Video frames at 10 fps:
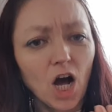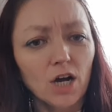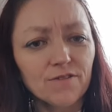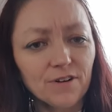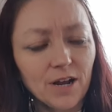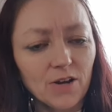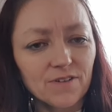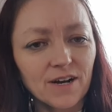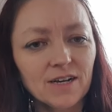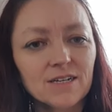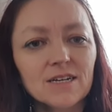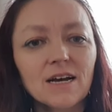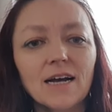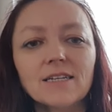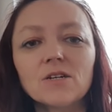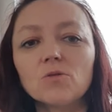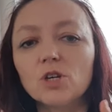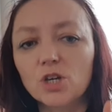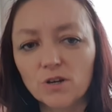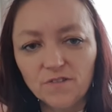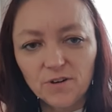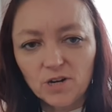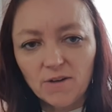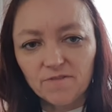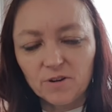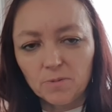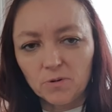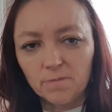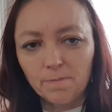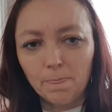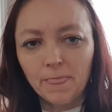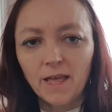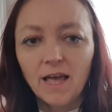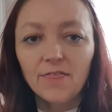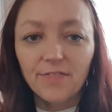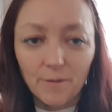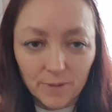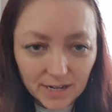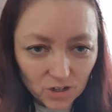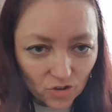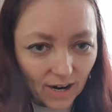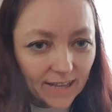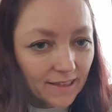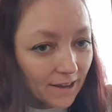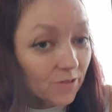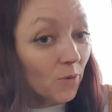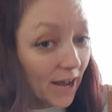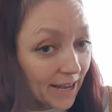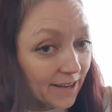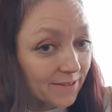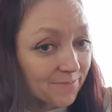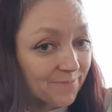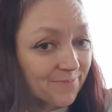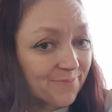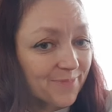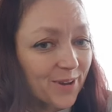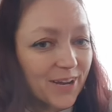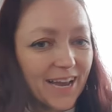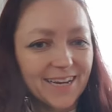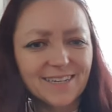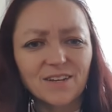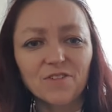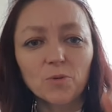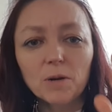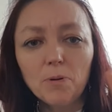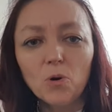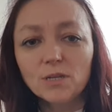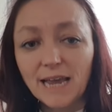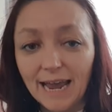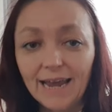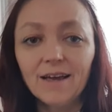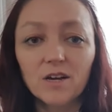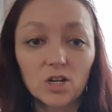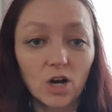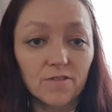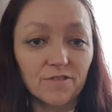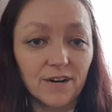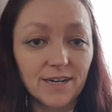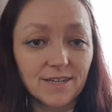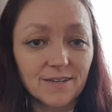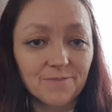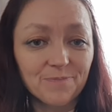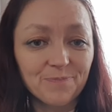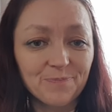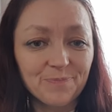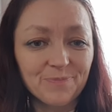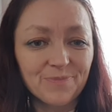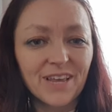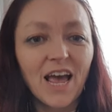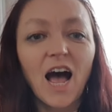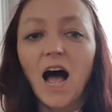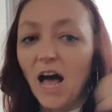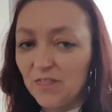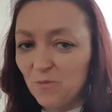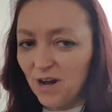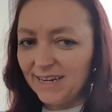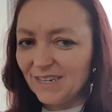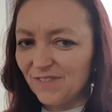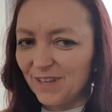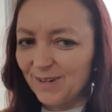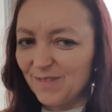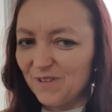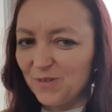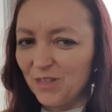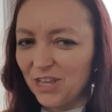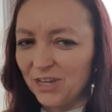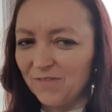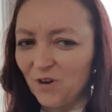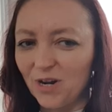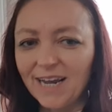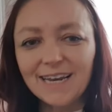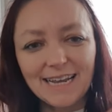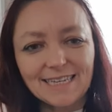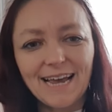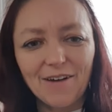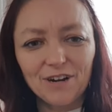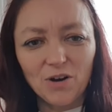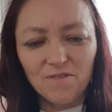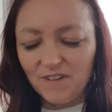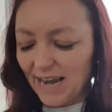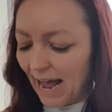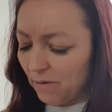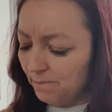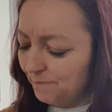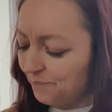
over and over until you feel comfortable. Then we're going to try it the other way. Okay, so if you want to pause here, go for it. Otherwise, for those of you that think you've got it, let's carry on for now.